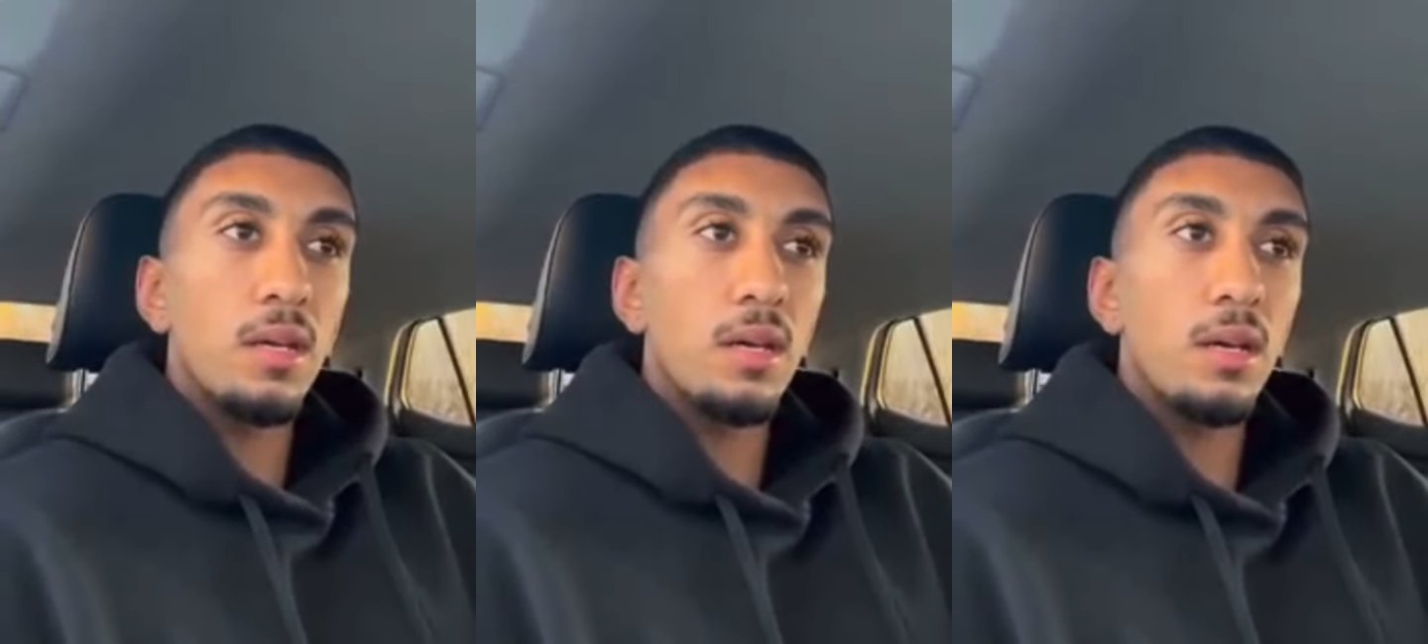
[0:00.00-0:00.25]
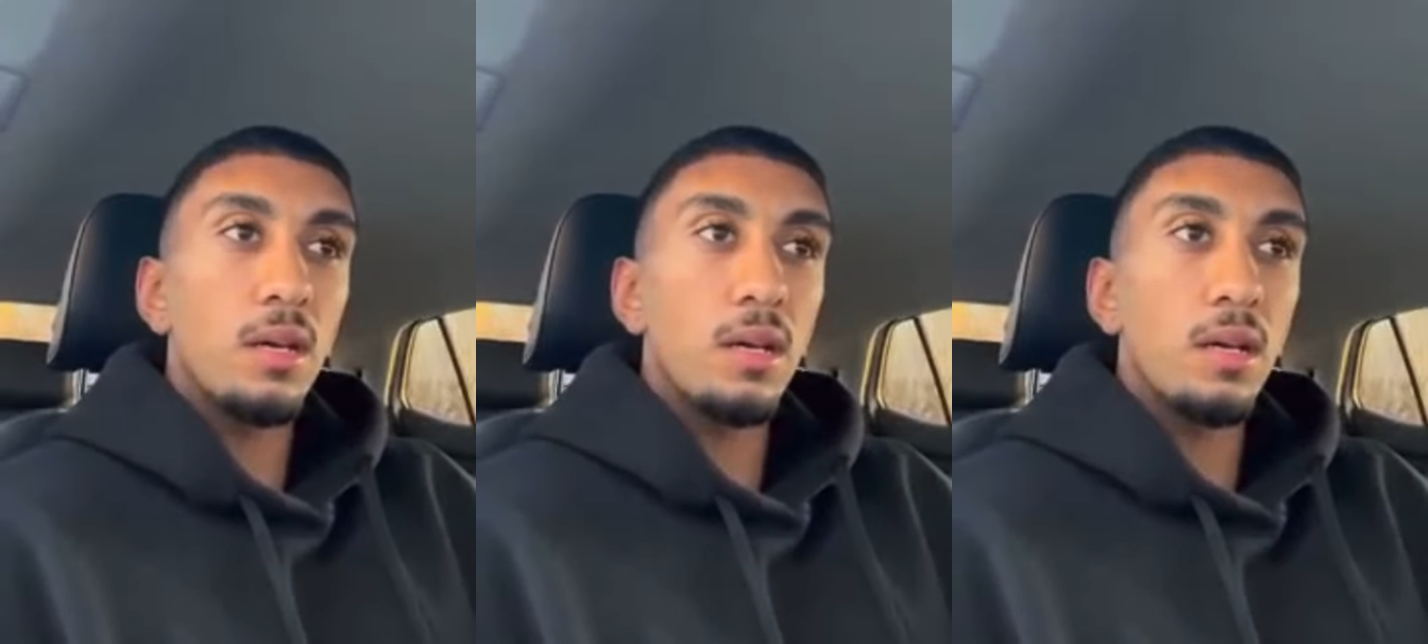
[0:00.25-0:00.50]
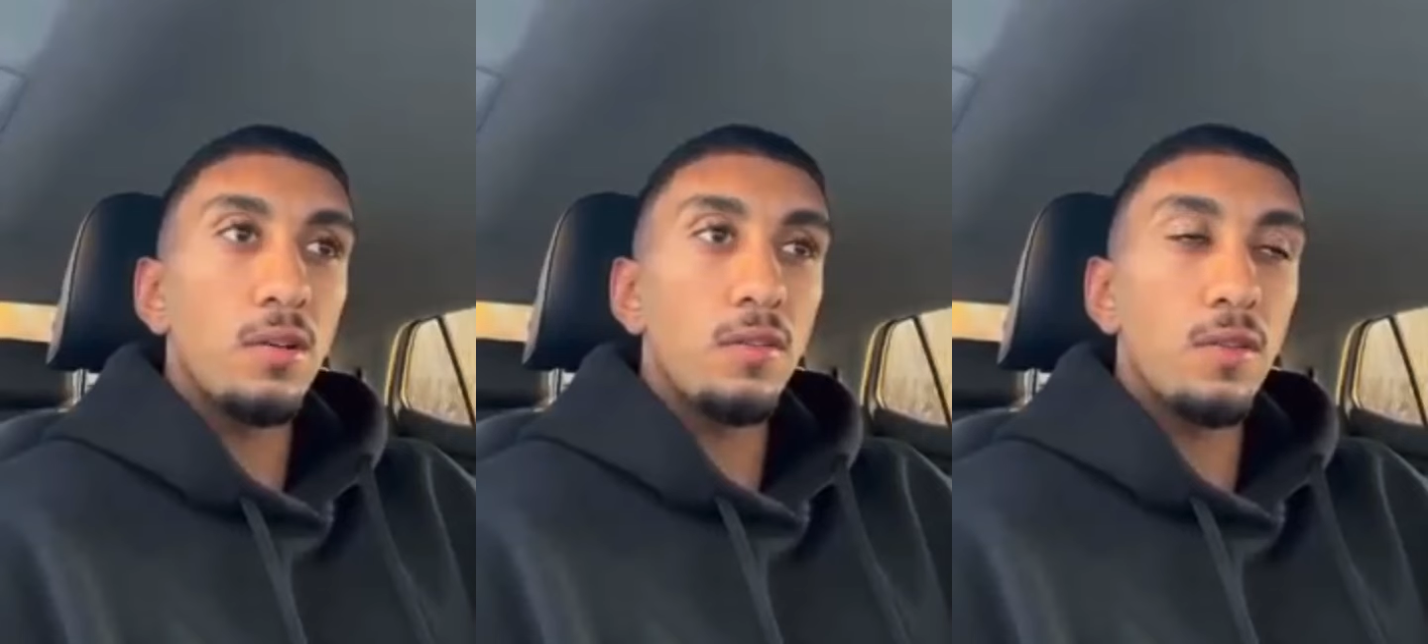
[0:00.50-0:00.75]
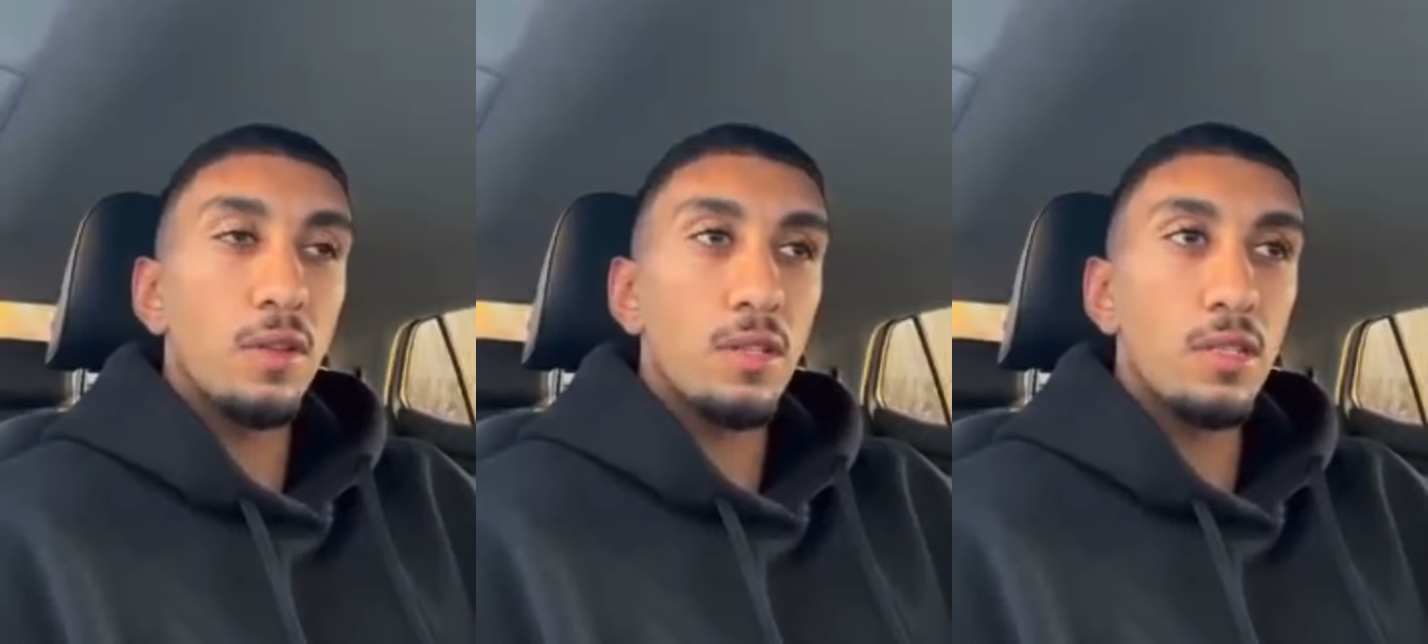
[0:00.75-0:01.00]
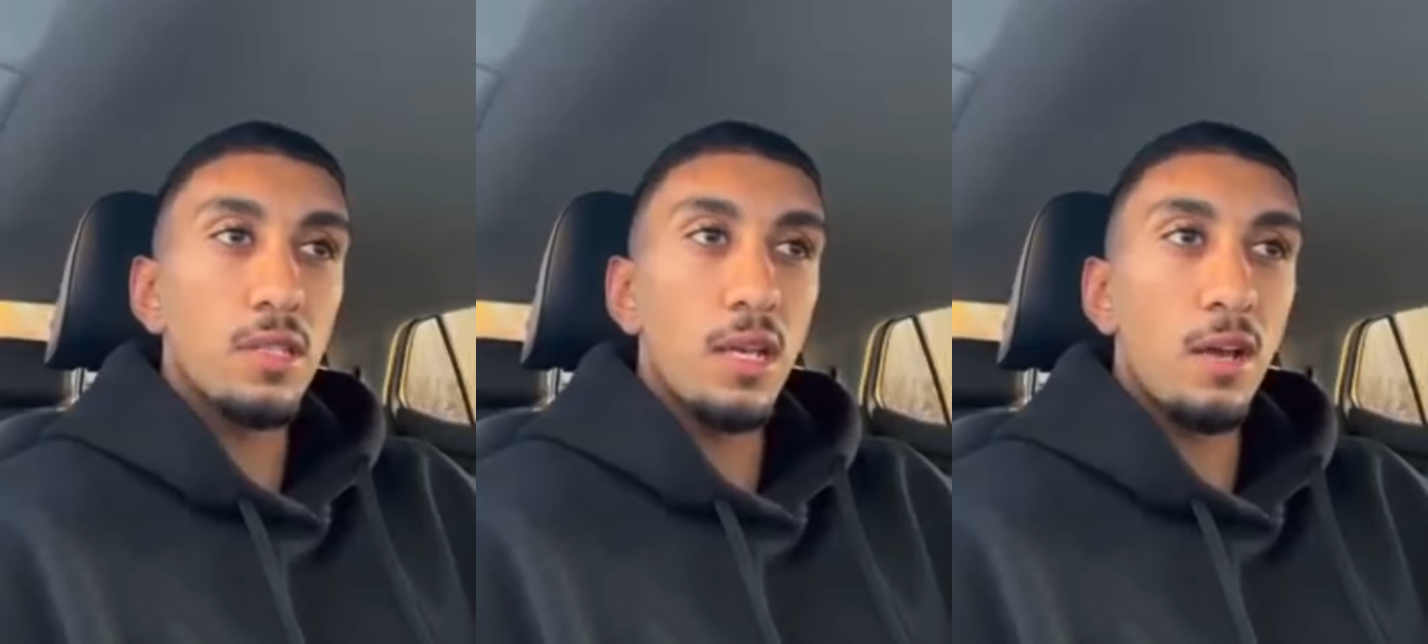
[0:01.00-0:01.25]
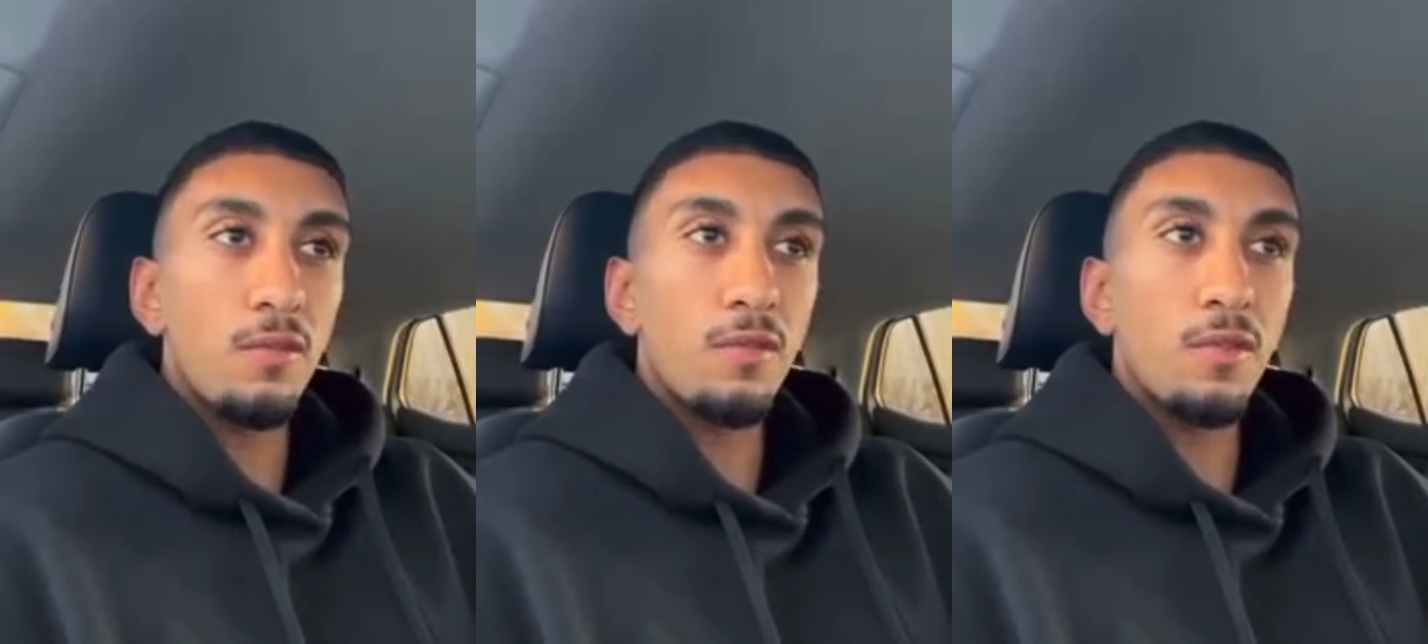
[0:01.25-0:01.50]
for the
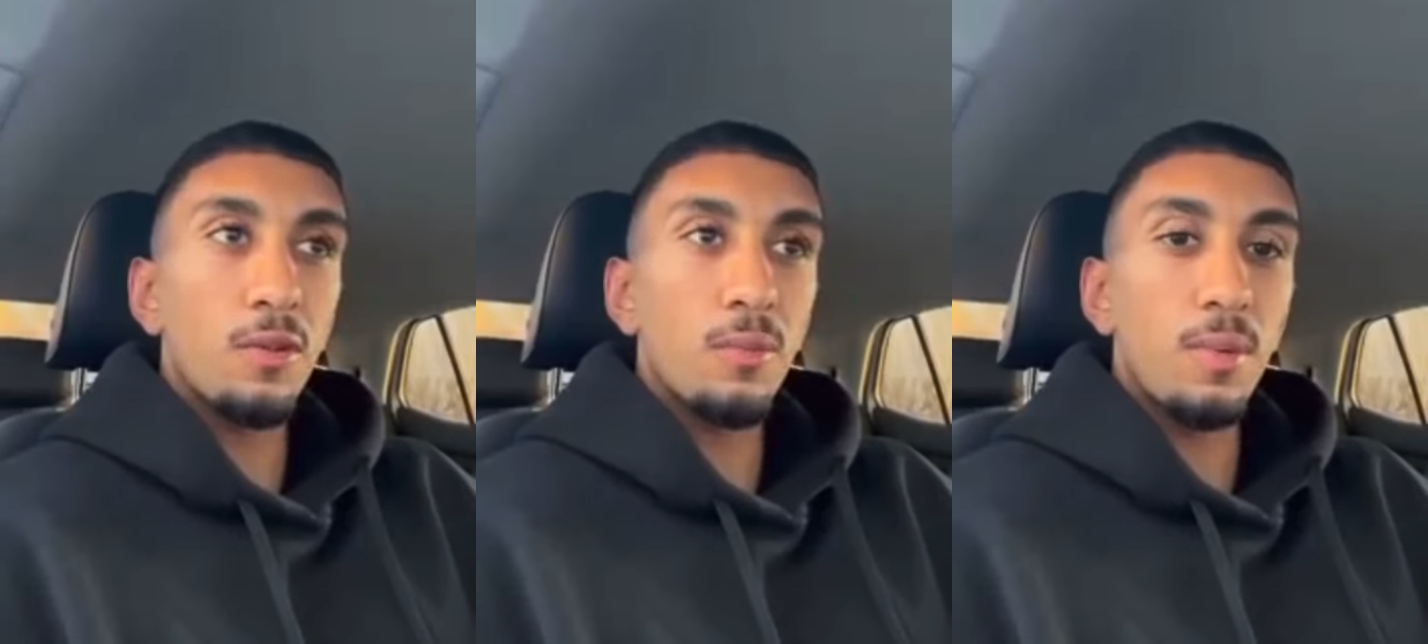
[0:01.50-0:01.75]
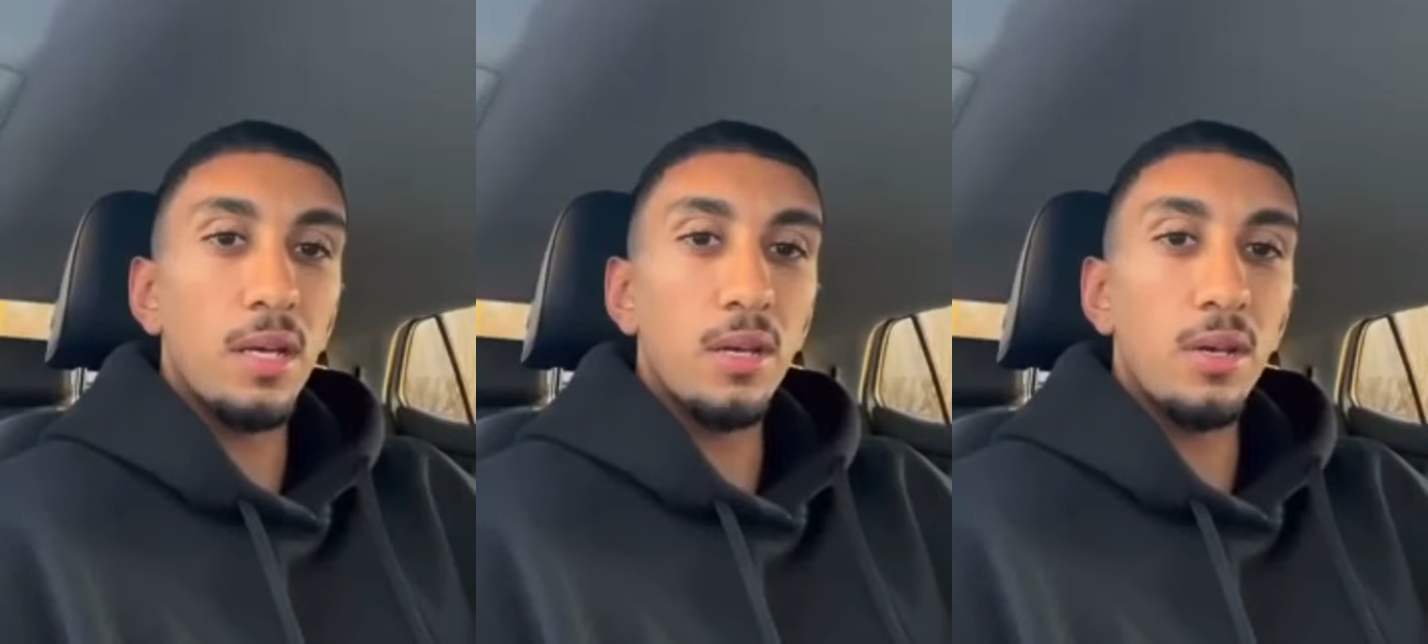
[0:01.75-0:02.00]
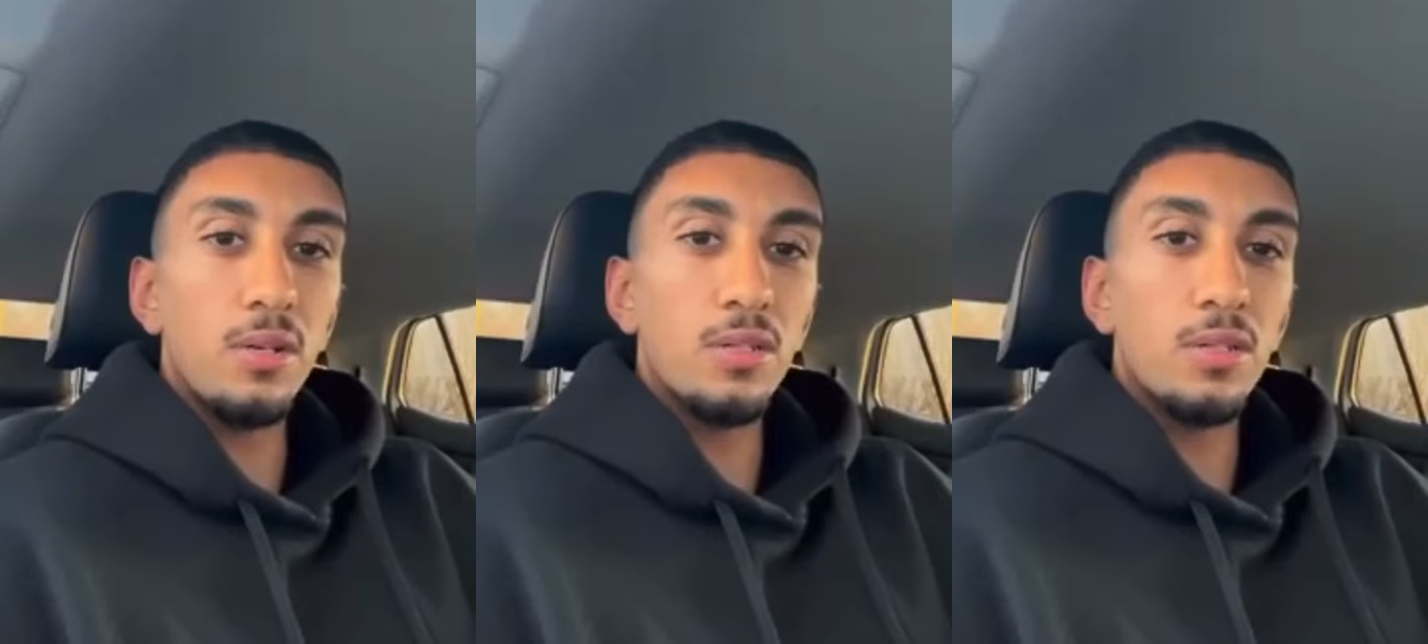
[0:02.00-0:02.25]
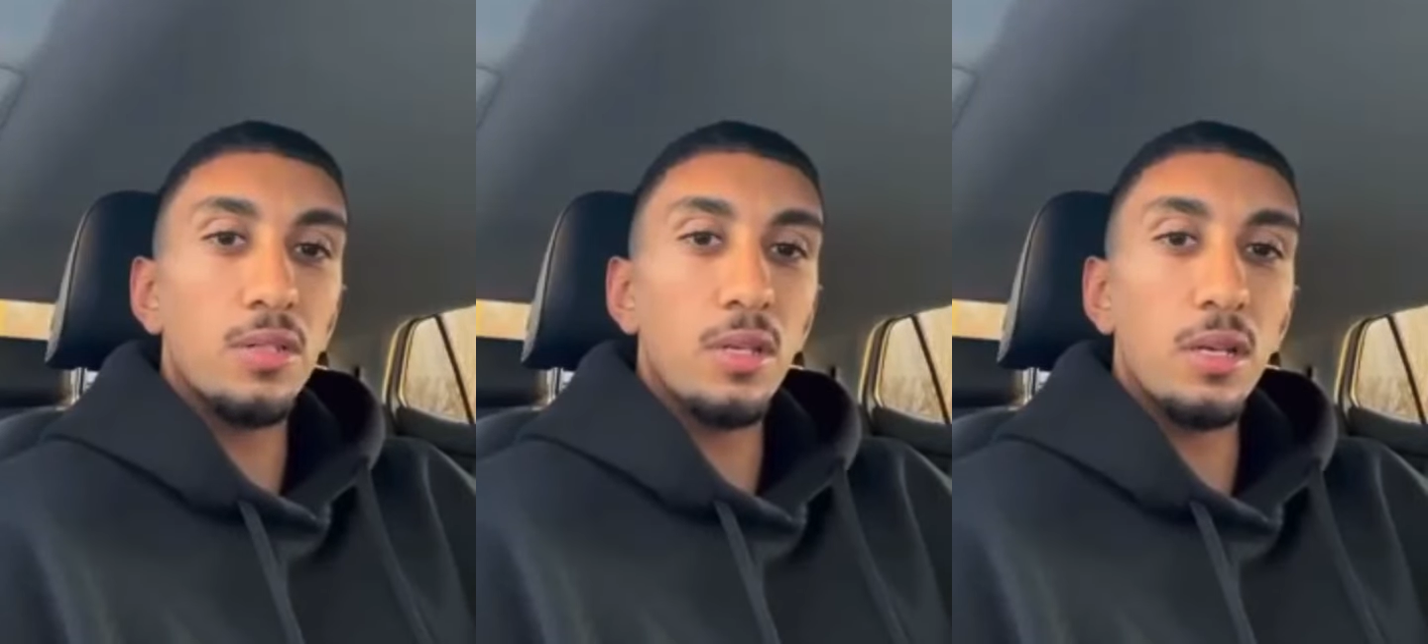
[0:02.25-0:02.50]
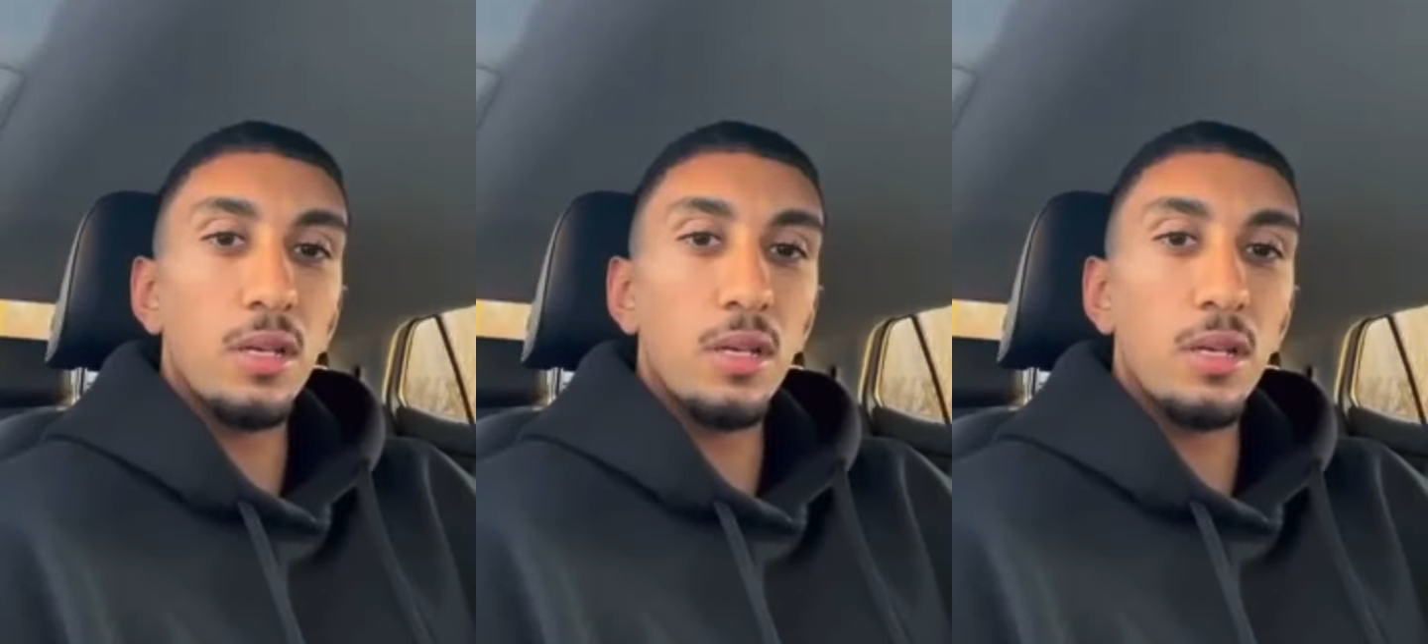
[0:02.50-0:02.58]
staff, for the players,